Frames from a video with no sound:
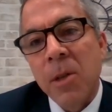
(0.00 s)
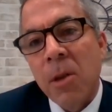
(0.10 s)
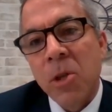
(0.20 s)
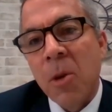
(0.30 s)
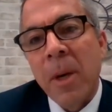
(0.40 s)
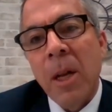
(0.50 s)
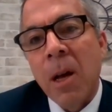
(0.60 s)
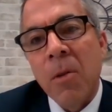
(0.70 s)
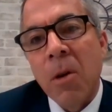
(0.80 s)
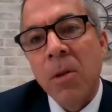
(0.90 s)
And there's so many
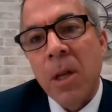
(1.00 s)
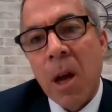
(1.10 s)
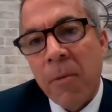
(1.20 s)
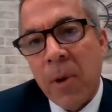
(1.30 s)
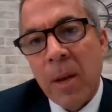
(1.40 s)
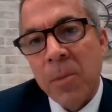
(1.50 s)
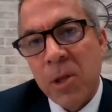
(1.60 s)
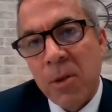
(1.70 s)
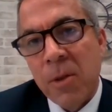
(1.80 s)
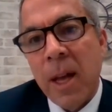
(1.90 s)
on-roads and off-ramps
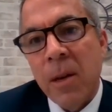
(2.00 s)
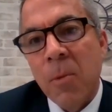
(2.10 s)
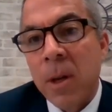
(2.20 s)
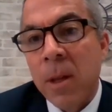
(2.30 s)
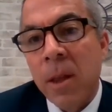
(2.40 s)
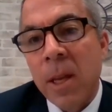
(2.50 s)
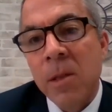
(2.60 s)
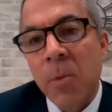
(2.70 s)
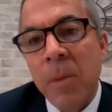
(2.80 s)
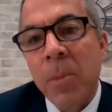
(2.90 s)
to that. And one of the things
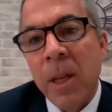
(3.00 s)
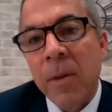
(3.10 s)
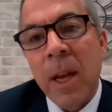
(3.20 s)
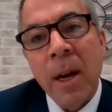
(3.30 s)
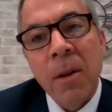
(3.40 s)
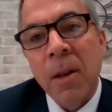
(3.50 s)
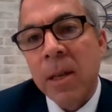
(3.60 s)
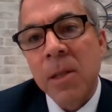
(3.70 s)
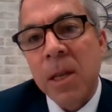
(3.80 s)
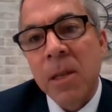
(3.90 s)
that we believe inherently
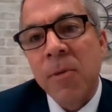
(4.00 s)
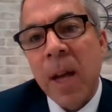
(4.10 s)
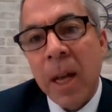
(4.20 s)
is